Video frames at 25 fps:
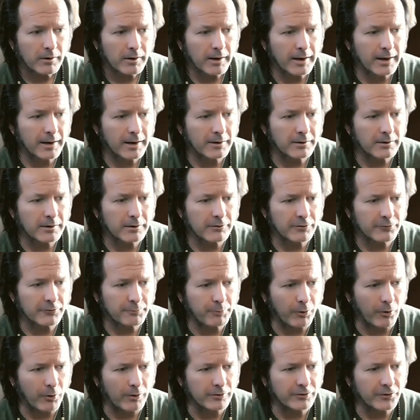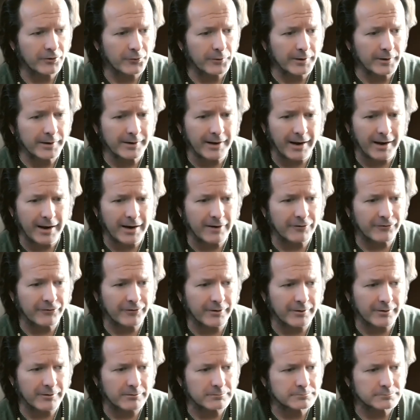And it is important to realize
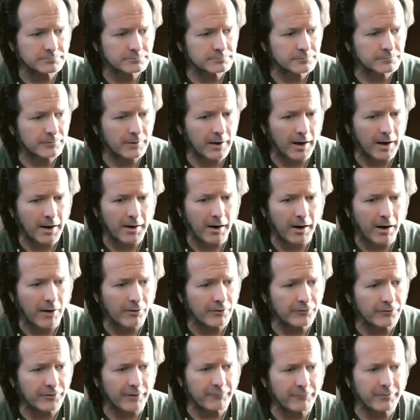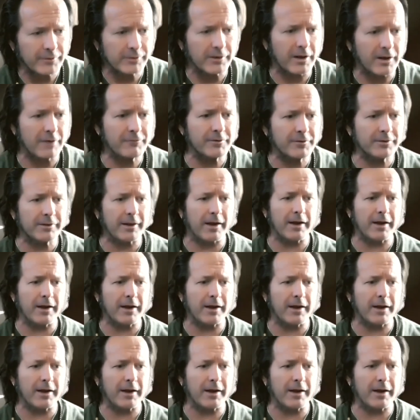that not all is of the love and